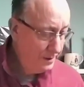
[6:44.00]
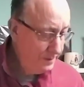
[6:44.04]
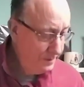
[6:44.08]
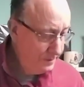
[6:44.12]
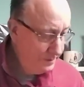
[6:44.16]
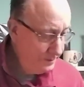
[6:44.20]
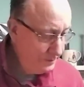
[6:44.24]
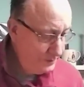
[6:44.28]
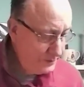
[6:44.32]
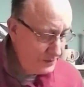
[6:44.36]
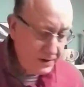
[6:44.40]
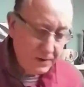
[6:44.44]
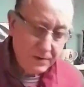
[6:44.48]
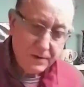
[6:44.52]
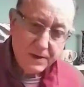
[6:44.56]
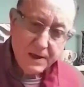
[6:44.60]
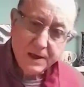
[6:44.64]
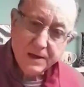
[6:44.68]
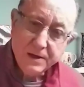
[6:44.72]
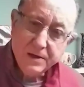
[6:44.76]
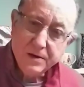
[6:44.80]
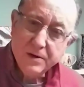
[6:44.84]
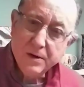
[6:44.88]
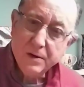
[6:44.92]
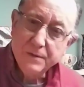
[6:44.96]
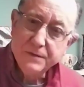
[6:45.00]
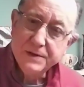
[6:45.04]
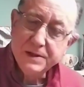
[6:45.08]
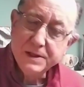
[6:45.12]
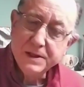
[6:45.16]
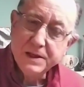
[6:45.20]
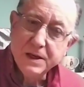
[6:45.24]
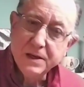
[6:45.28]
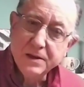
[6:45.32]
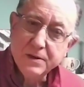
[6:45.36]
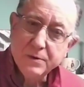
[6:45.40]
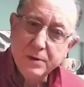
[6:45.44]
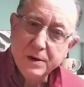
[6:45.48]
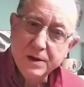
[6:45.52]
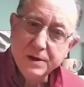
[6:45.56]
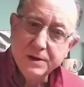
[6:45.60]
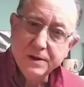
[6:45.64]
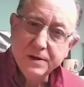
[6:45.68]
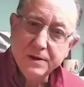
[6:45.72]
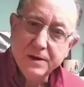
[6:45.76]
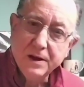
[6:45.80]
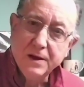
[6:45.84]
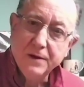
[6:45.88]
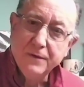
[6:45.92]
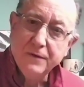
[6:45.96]
so then you obviously get quite
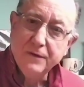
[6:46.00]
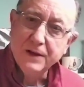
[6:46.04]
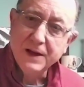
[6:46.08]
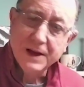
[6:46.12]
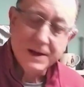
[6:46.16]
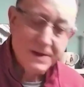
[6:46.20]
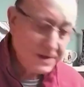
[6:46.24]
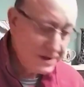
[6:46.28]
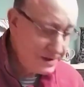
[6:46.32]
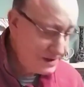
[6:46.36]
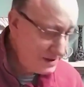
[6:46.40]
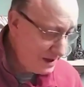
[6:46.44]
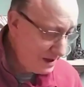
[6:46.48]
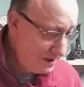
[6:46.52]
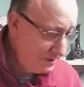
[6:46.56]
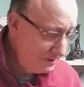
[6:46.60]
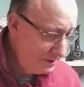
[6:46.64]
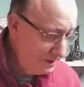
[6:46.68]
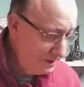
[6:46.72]
a flatter sound.